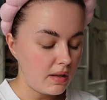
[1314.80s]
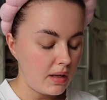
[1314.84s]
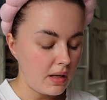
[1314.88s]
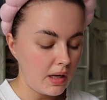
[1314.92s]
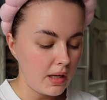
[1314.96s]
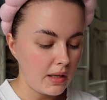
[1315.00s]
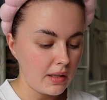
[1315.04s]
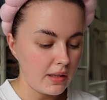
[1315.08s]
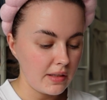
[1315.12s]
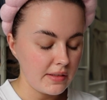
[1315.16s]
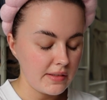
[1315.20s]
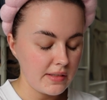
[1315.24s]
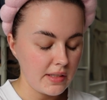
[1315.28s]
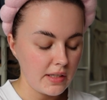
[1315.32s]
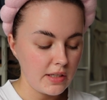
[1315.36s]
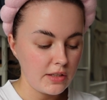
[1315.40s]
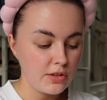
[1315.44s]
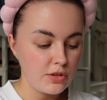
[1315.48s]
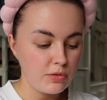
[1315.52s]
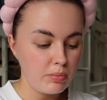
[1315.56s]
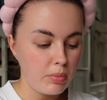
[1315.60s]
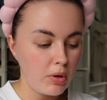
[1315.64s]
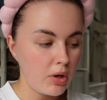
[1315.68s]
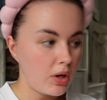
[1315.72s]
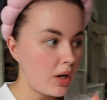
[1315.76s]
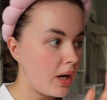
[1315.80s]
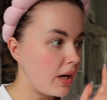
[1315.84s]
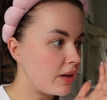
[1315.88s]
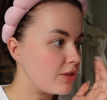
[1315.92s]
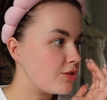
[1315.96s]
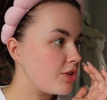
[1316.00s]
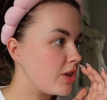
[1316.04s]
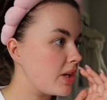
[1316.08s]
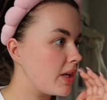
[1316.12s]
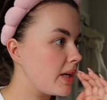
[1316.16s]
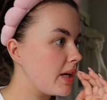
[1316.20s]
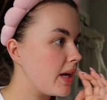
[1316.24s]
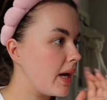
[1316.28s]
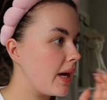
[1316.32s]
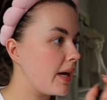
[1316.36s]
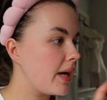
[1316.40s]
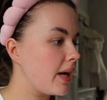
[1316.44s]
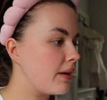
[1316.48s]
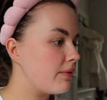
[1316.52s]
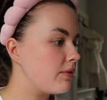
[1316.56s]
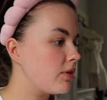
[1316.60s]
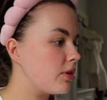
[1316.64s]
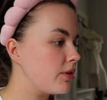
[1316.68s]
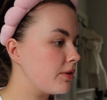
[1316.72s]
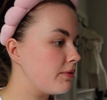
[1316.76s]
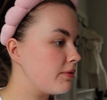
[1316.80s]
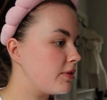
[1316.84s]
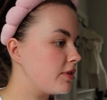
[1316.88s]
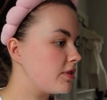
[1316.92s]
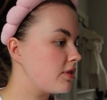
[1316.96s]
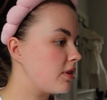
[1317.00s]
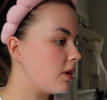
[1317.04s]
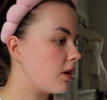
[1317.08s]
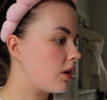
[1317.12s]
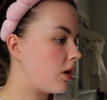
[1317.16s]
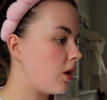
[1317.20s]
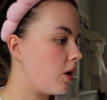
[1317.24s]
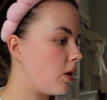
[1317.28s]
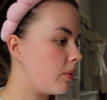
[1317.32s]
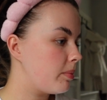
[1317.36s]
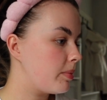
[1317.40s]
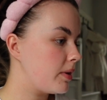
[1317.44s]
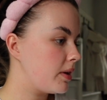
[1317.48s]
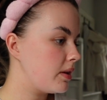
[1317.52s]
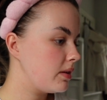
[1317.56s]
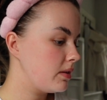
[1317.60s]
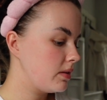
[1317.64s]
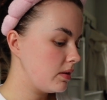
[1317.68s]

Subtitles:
Lila Sage book actually. I haven't got the physical copy.